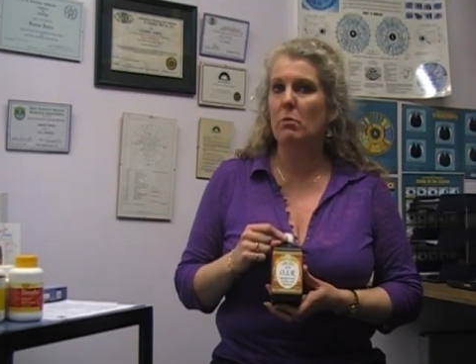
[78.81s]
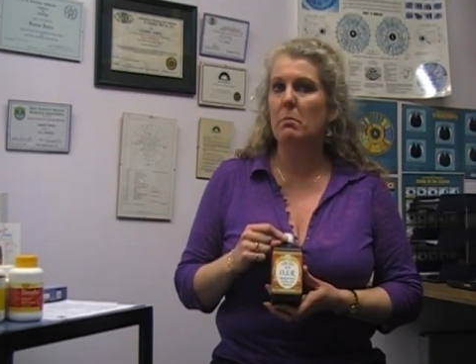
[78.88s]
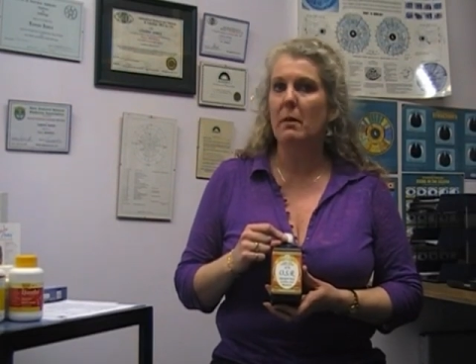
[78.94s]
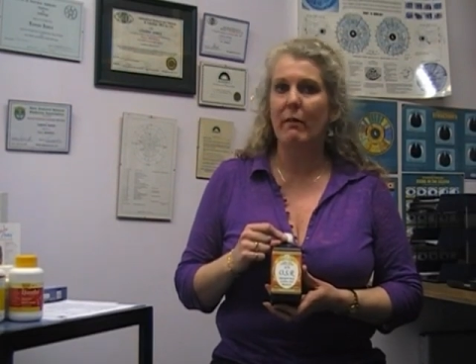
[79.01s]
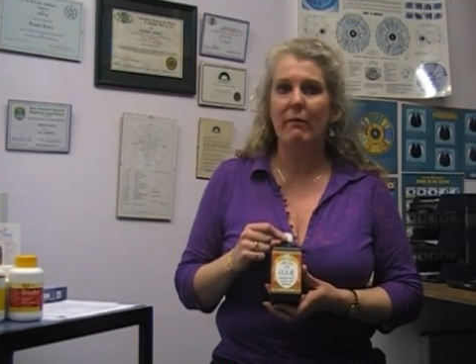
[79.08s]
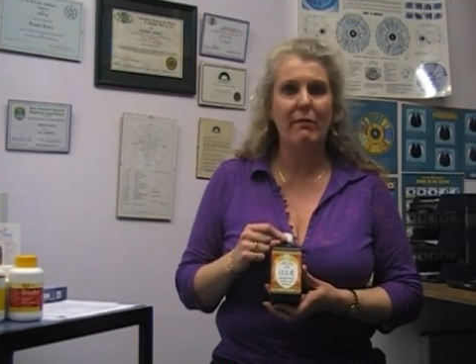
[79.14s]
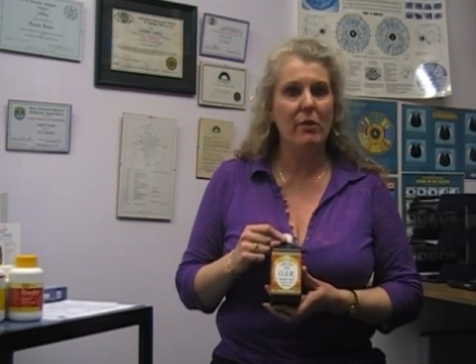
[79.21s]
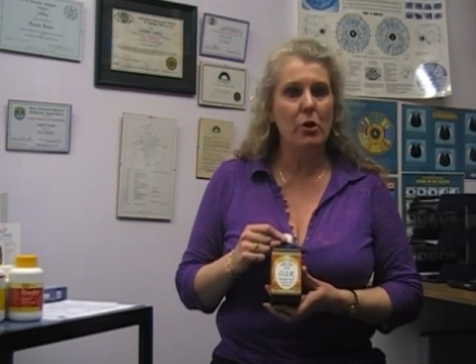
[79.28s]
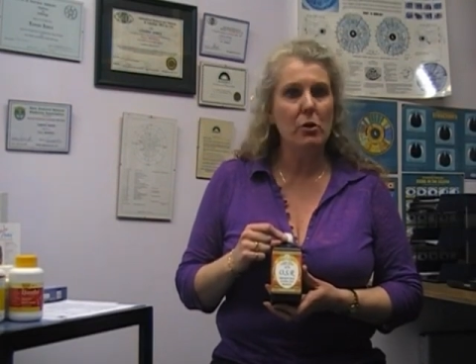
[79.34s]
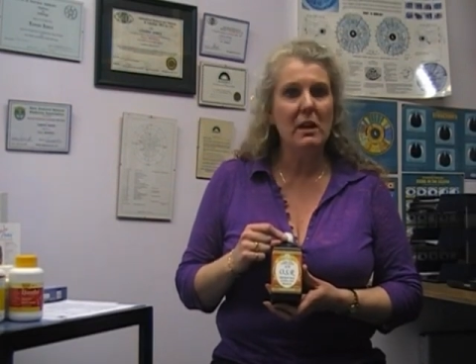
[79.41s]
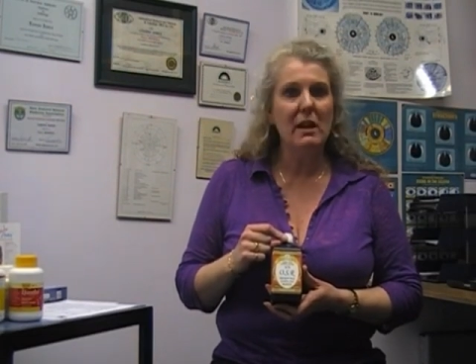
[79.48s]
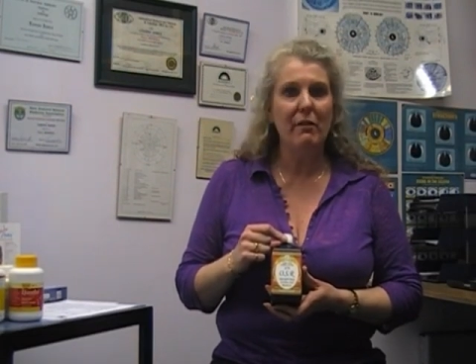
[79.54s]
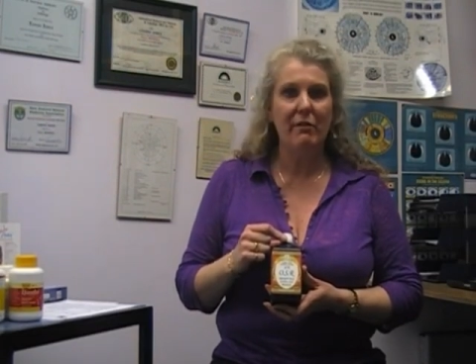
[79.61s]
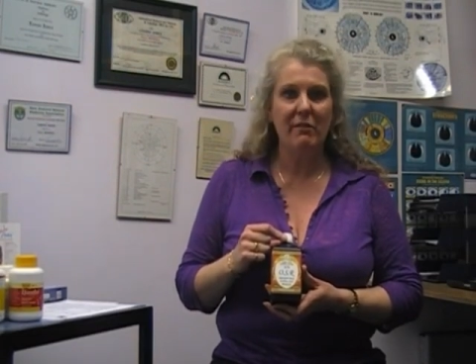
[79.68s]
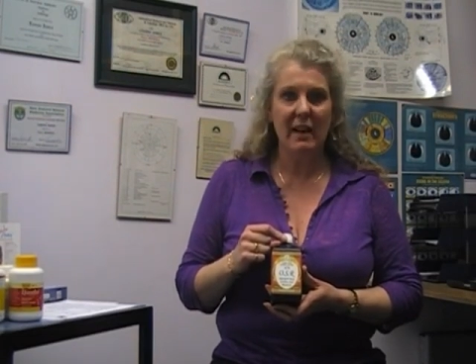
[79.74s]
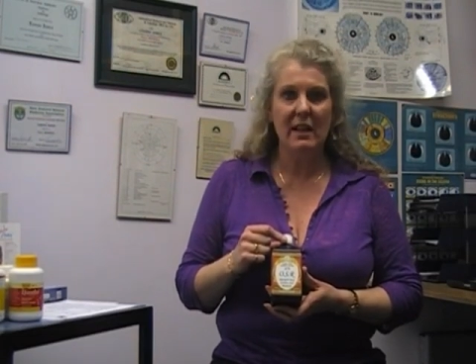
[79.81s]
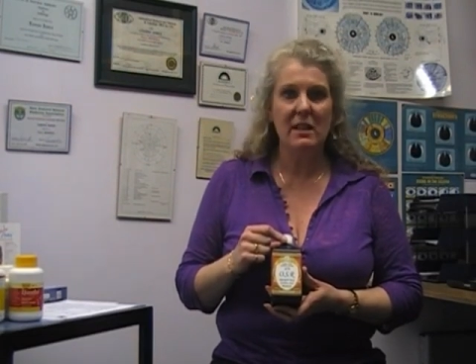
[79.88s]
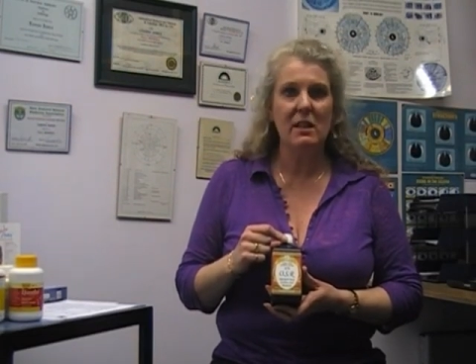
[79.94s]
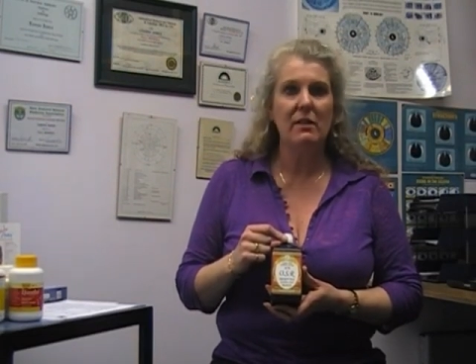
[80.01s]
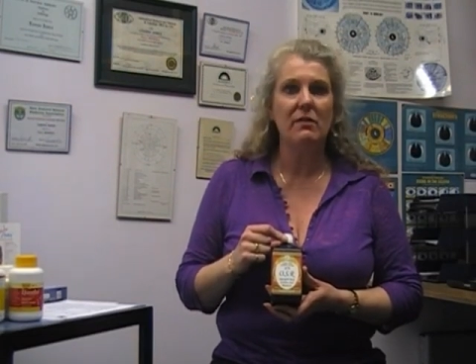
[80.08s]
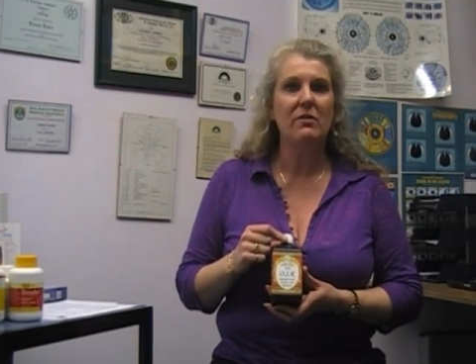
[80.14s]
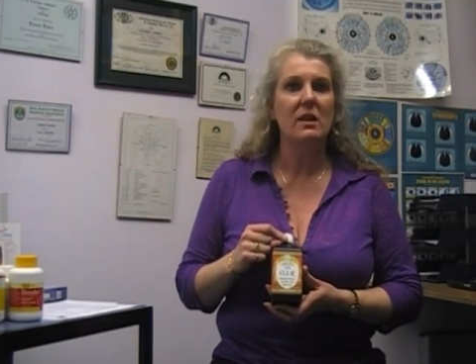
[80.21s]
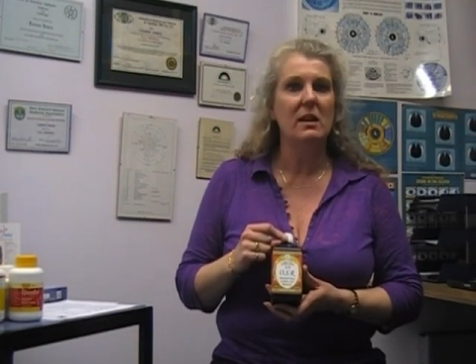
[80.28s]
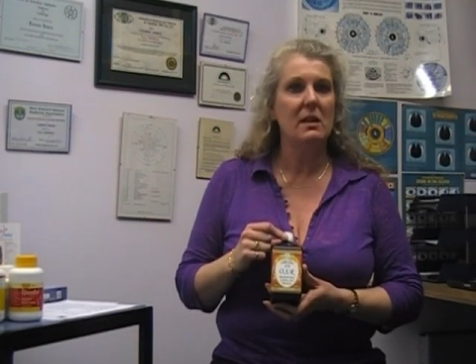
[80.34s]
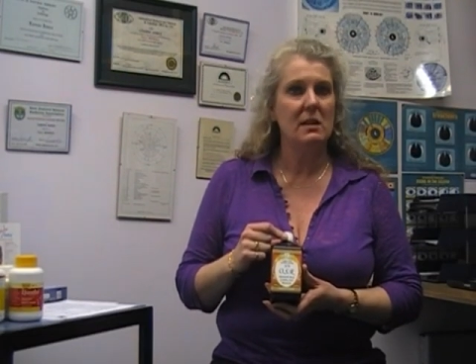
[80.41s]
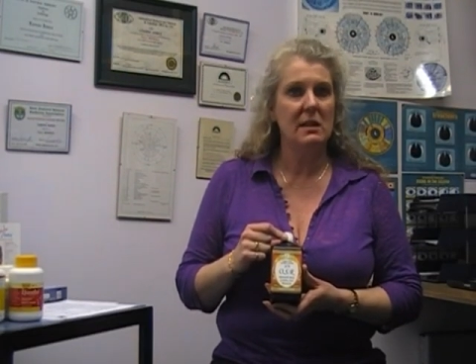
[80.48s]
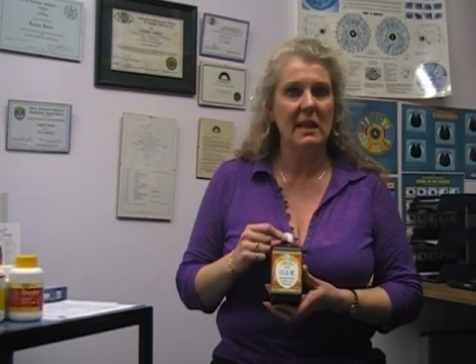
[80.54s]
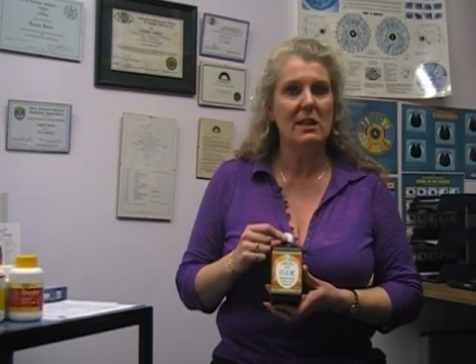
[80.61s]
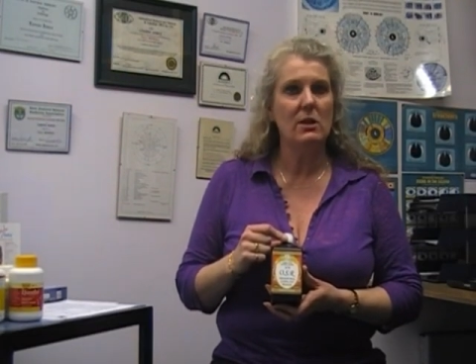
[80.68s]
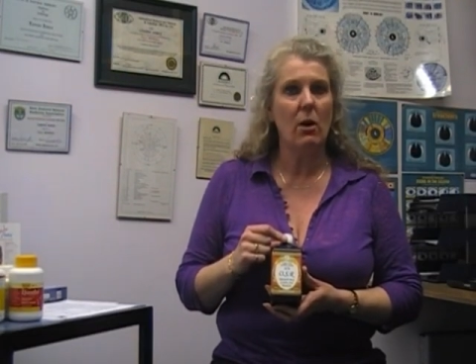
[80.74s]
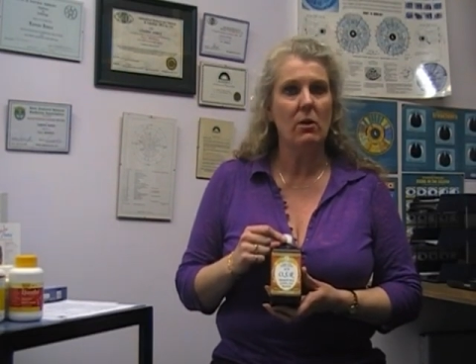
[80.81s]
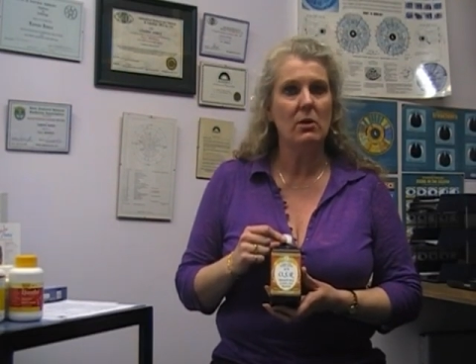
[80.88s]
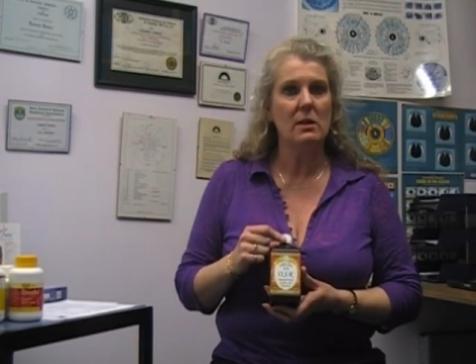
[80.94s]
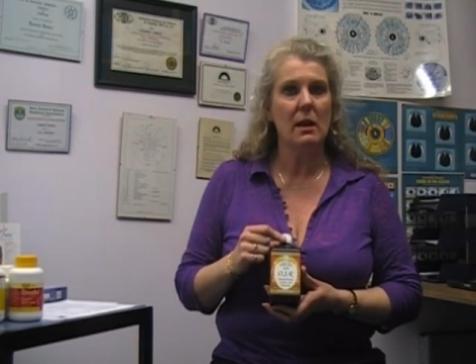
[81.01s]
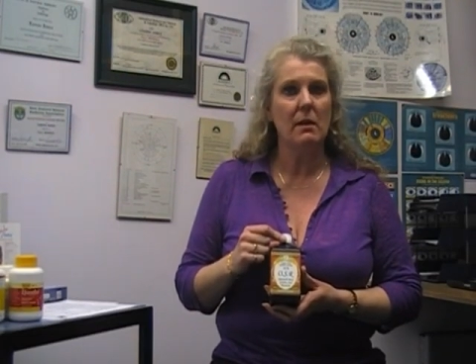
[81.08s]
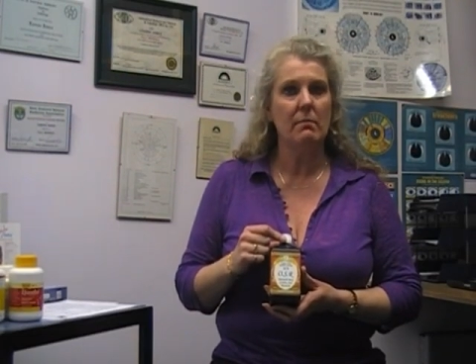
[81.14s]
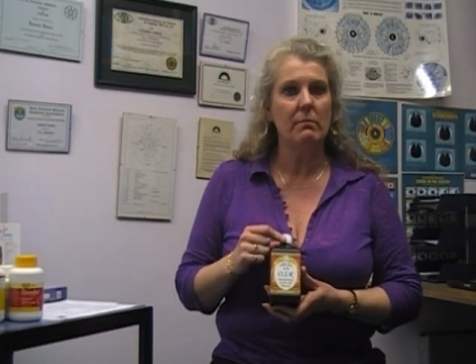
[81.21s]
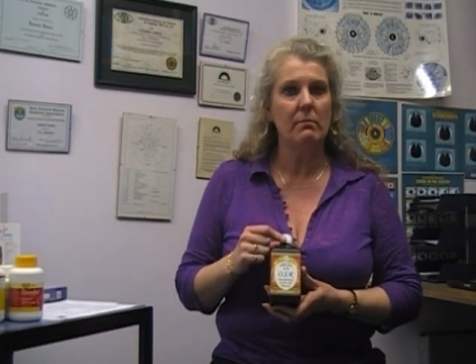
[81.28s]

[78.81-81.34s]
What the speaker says: but very effective detoxer.